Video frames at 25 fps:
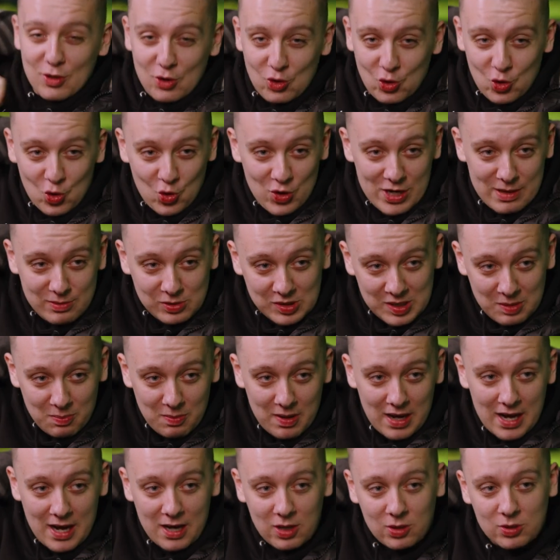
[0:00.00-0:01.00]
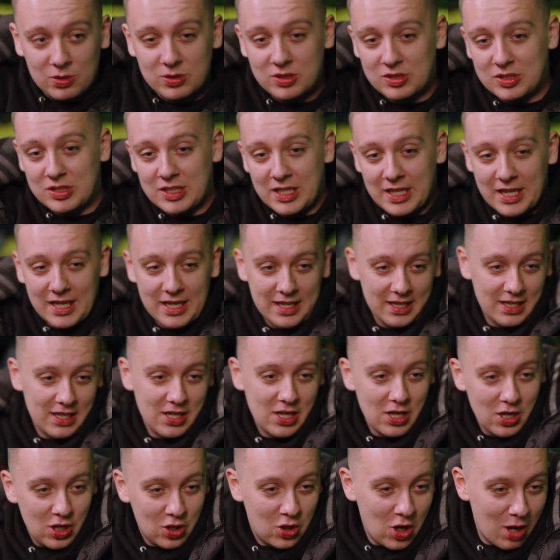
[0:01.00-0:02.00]
Creeped in my house, yeah.
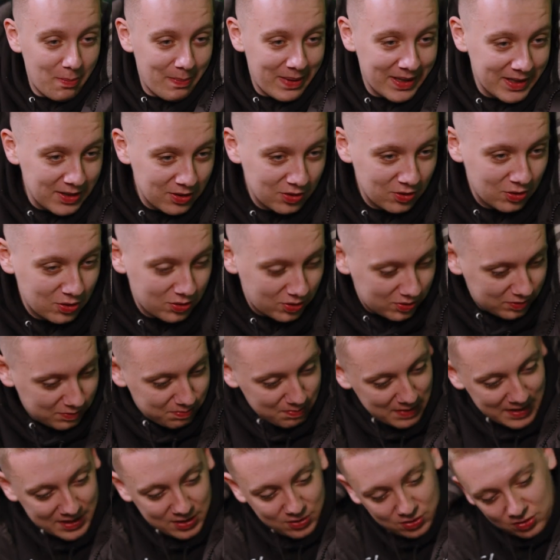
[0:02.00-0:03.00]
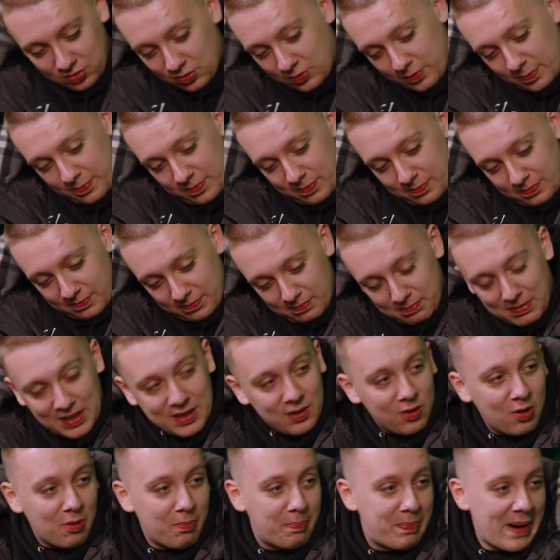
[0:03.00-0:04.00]
Got my little
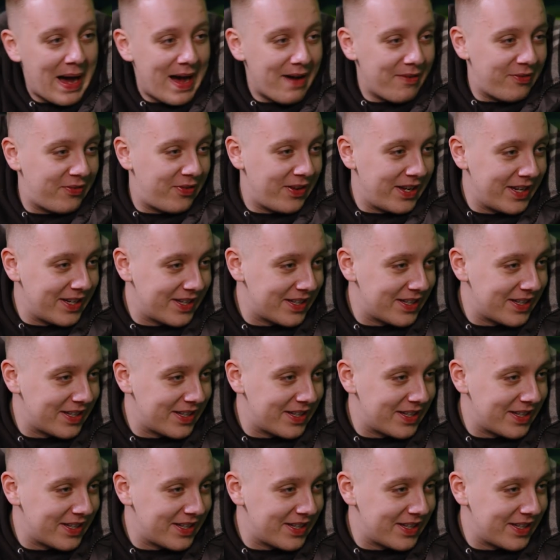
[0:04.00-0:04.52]
bat thing,